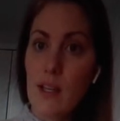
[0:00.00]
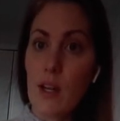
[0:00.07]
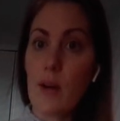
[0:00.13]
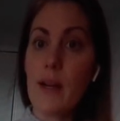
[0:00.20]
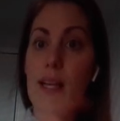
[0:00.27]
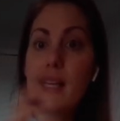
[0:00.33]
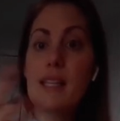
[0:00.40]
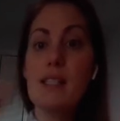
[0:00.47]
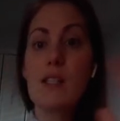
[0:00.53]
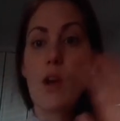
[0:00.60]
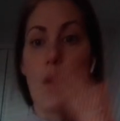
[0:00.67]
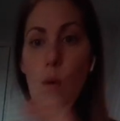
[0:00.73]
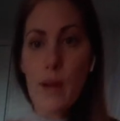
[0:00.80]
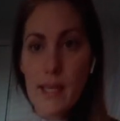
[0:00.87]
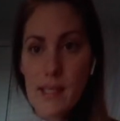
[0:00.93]
there is
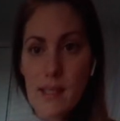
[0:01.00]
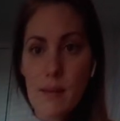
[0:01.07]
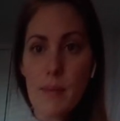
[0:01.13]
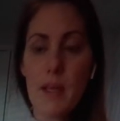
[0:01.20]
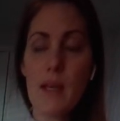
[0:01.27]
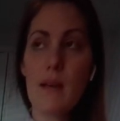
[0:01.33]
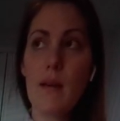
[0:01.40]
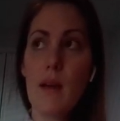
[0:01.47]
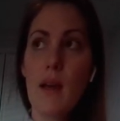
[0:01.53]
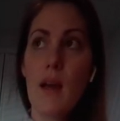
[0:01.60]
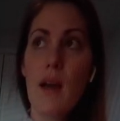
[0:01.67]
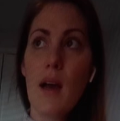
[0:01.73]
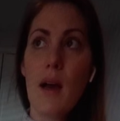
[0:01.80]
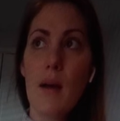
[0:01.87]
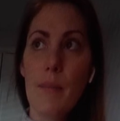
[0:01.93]
going to be
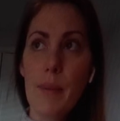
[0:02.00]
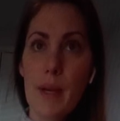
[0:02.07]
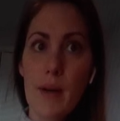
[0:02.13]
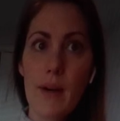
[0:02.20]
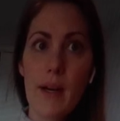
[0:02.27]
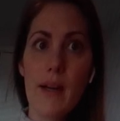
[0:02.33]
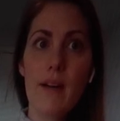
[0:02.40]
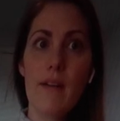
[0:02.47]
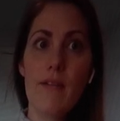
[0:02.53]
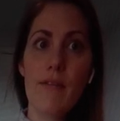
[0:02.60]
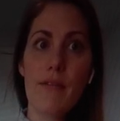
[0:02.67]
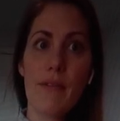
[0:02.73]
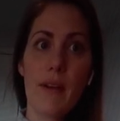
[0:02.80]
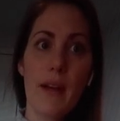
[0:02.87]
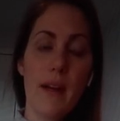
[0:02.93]
a period
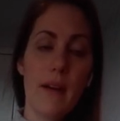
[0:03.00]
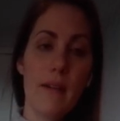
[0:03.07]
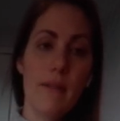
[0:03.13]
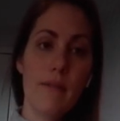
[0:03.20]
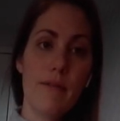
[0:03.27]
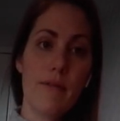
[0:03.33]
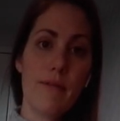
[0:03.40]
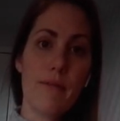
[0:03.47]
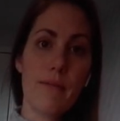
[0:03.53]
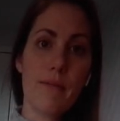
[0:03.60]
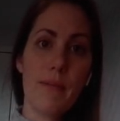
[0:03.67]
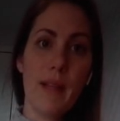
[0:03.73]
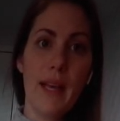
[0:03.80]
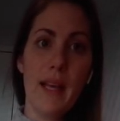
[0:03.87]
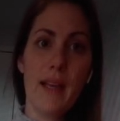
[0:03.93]
of
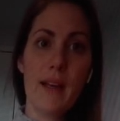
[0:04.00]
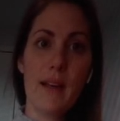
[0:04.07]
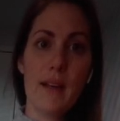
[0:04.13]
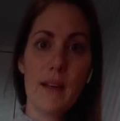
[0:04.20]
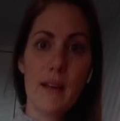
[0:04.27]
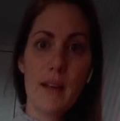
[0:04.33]
like,